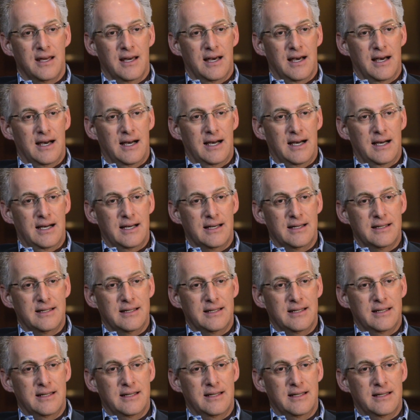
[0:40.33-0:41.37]
uh,
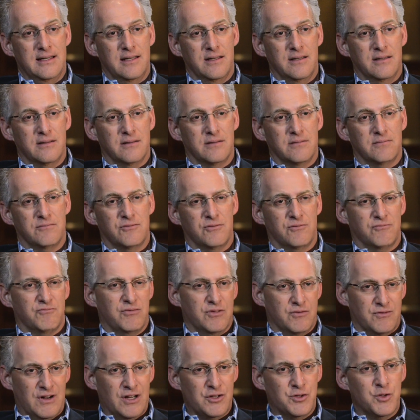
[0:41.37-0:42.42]
in
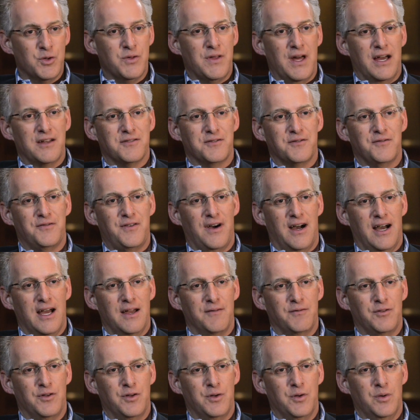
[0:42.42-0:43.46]
around
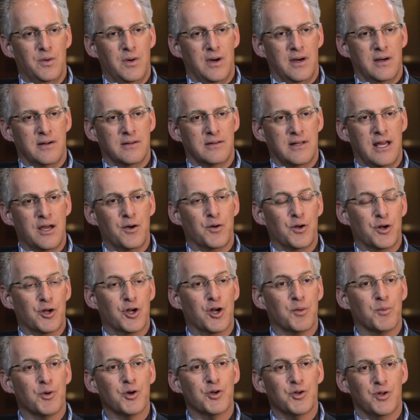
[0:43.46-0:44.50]
2005 to uh, take on a
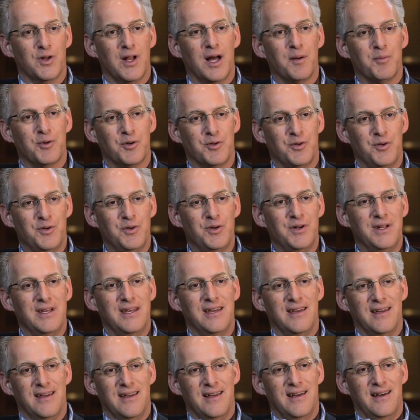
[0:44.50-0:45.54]
commercial opportunity.
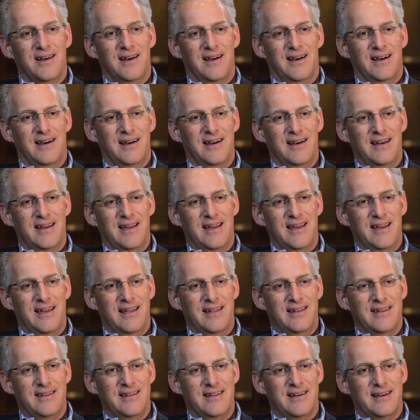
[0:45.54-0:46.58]
Uh,
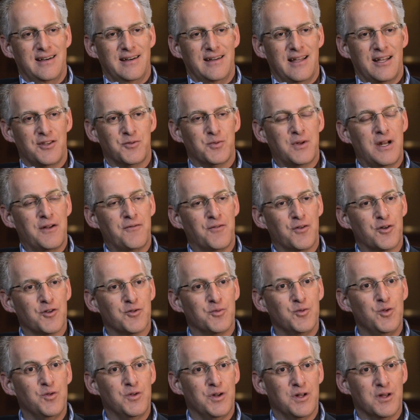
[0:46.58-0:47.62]
and uh, that's when I first
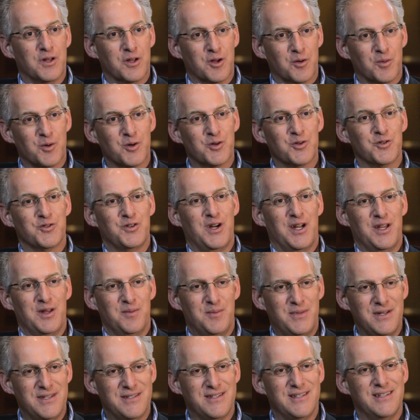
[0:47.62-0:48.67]
moved into the commercial side of the
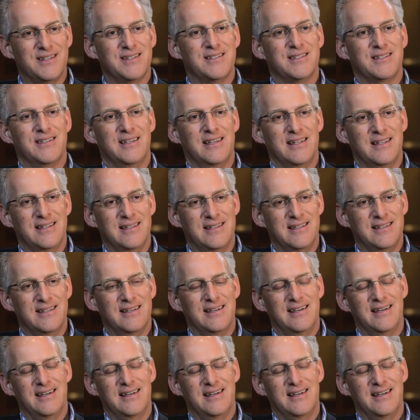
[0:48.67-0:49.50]
business and,